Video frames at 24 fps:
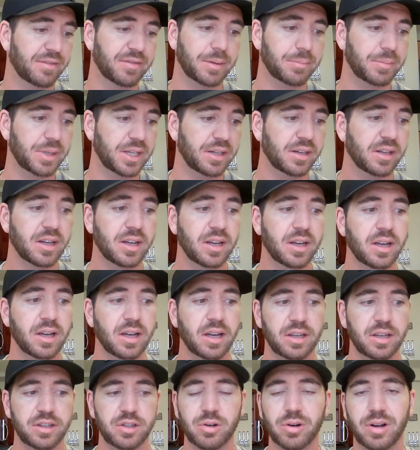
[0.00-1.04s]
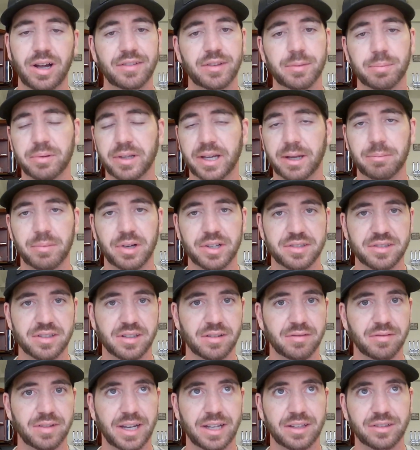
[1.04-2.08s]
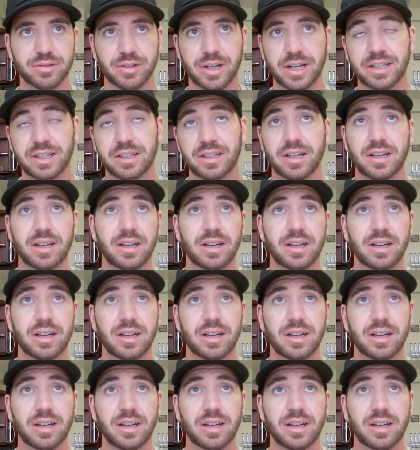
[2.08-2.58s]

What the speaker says: I mean, you don't have to plan months in advance, right?